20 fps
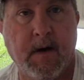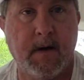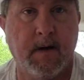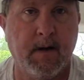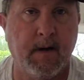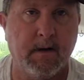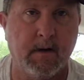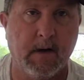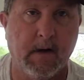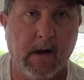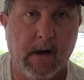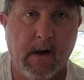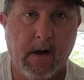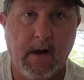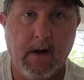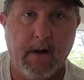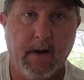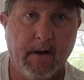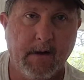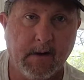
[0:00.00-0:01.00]
in
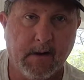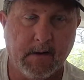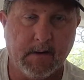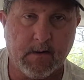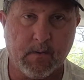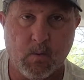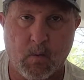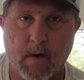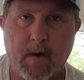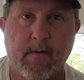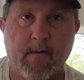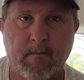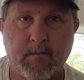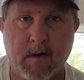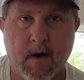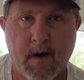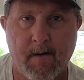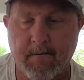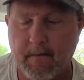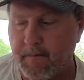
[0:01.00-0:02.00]
and get whatever
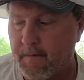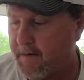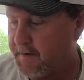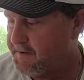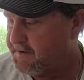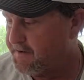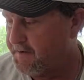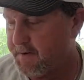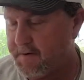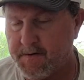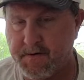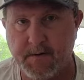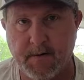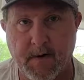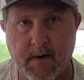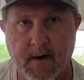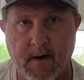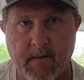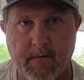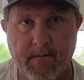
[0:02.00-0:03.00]
problem it is that you
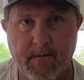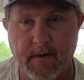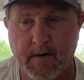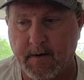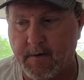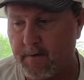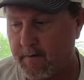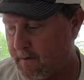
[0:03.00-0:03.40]
have fixed.